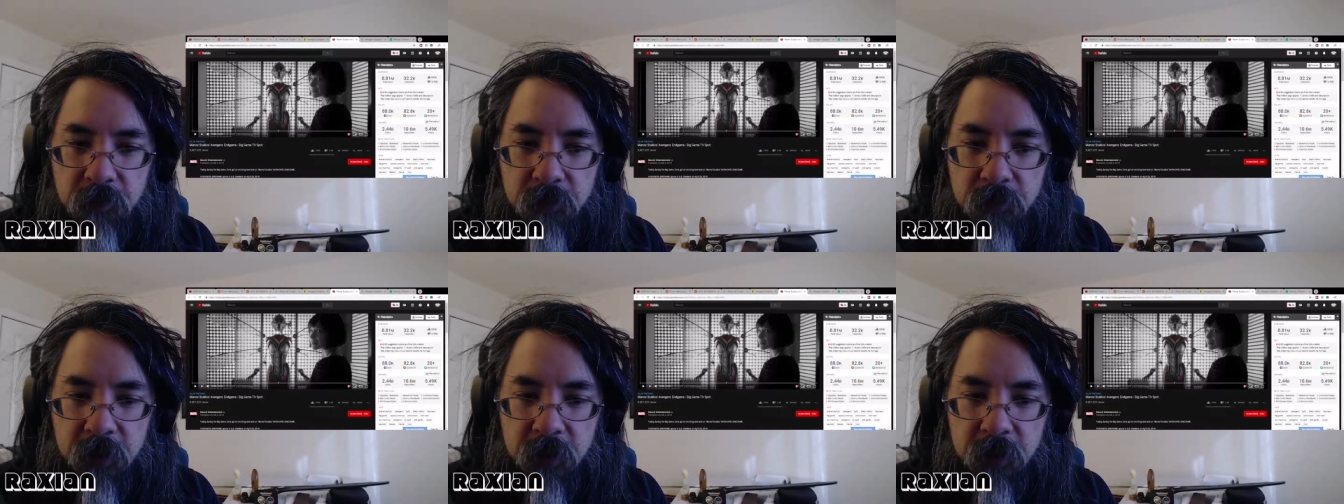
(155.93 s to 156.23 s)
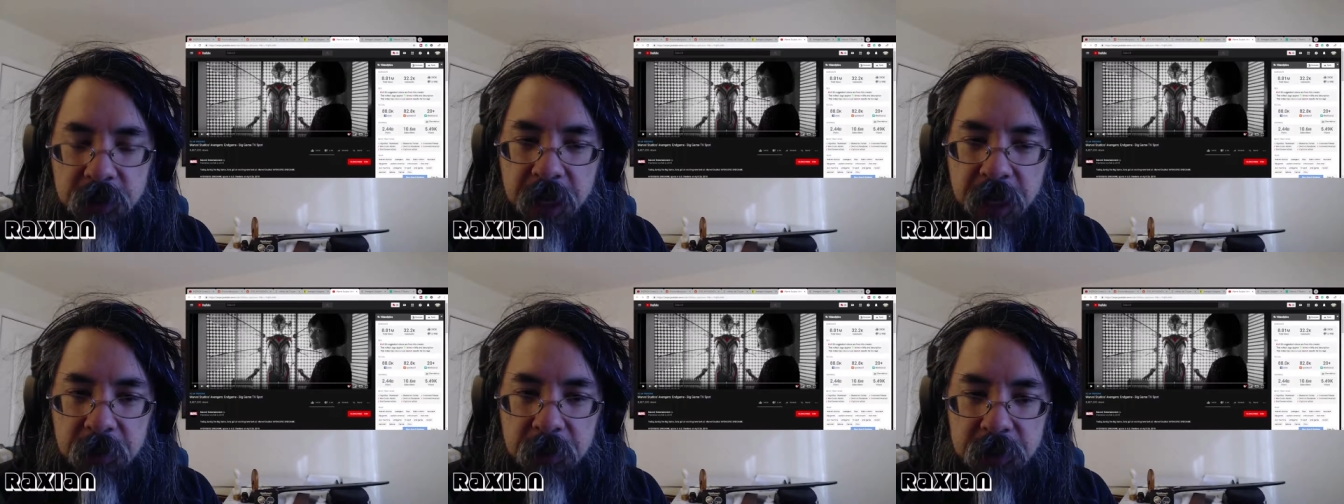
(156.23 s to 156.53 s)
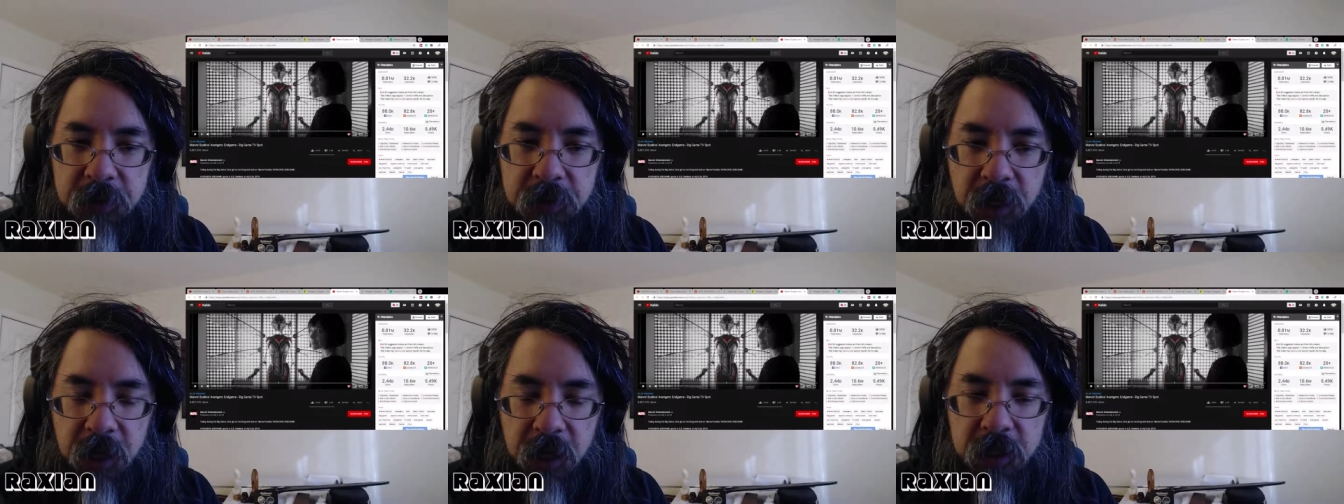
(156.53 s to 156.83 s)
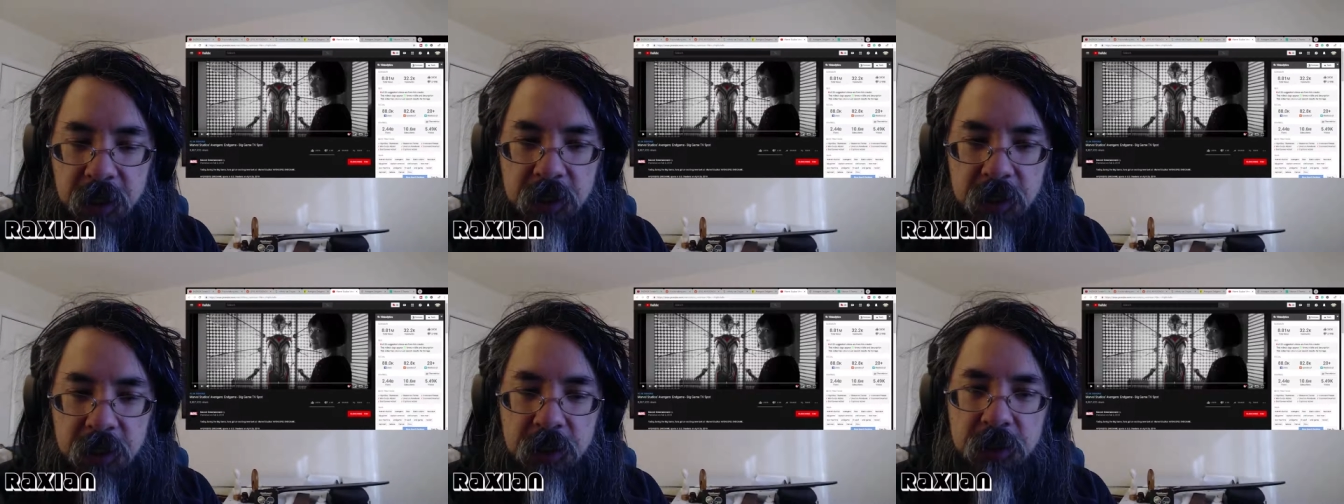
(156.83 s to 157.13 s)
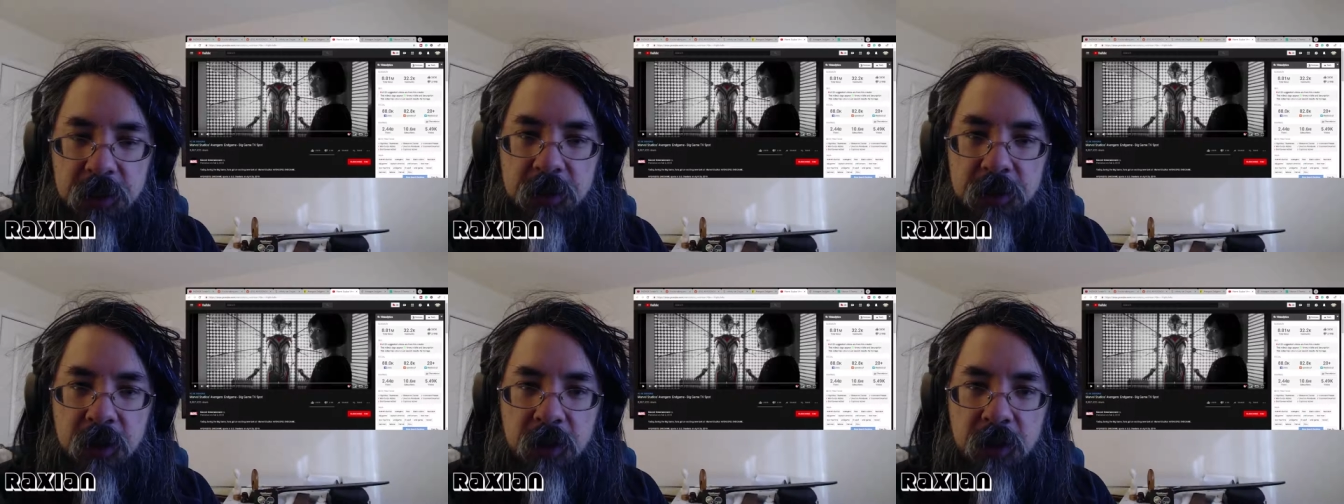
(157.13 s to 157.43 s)
their namesake and
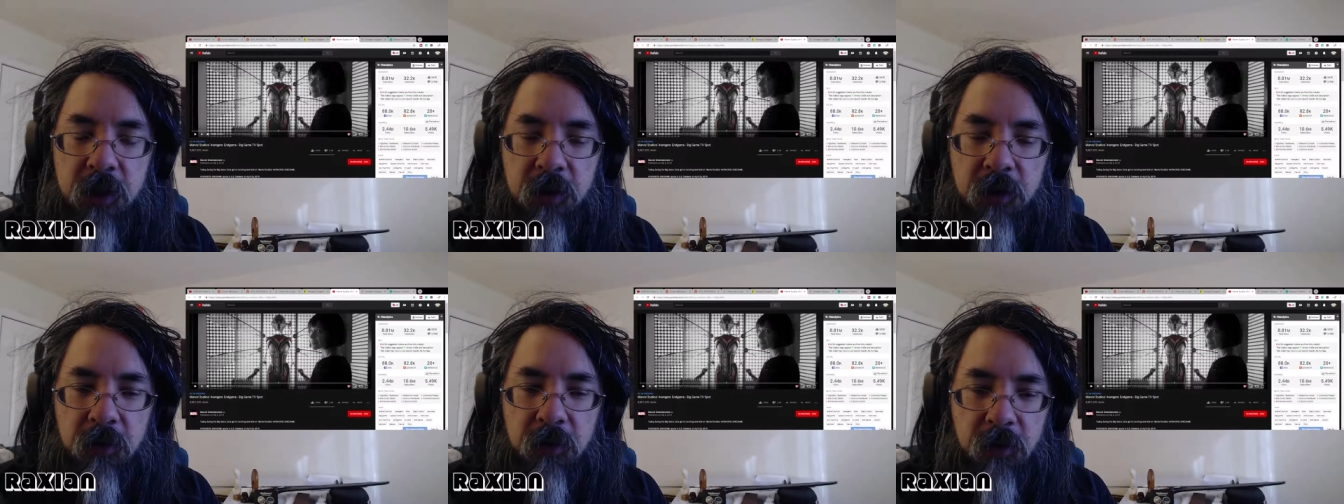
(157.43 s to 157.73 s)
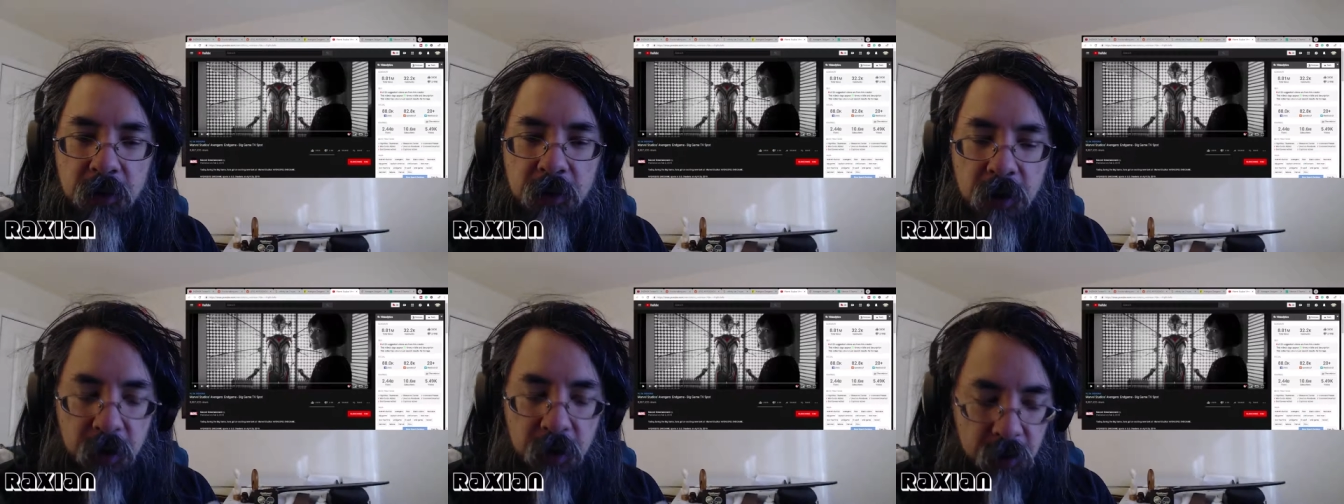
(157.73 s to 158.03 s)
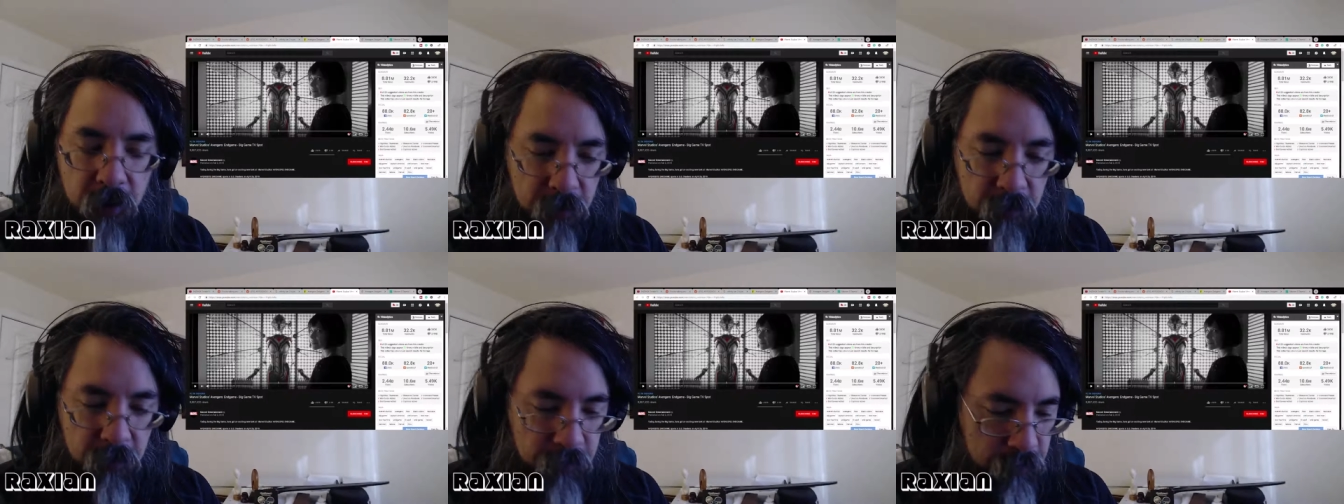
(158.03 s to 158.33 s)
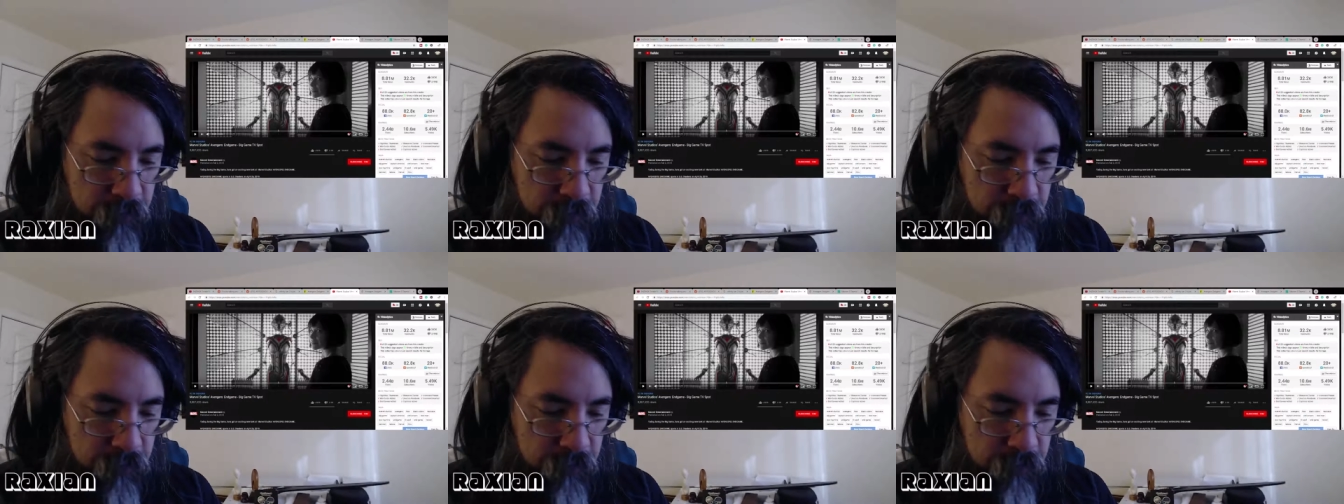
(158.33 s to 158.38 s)
just their uh,